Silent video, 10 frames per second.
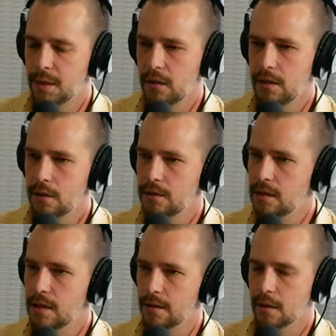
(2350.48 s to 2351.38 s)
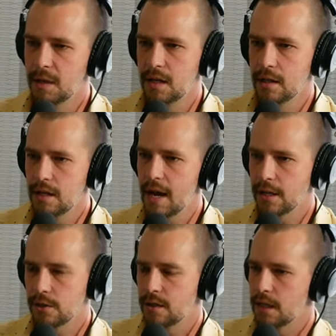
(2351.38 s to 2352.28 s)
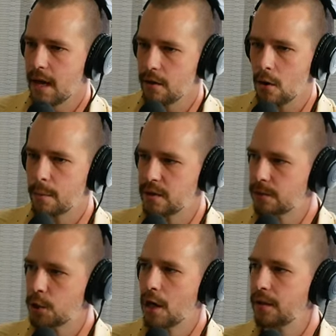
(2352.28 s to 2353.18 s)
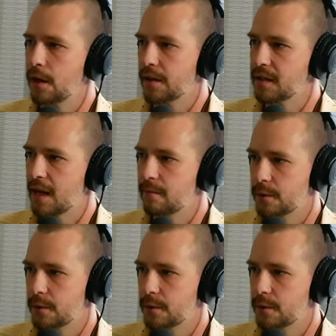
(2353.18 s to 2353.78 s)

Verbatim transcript: Billy Deuce. He's another comedian. He actually mm-hmm. is the guy who opens for Charlie all the time.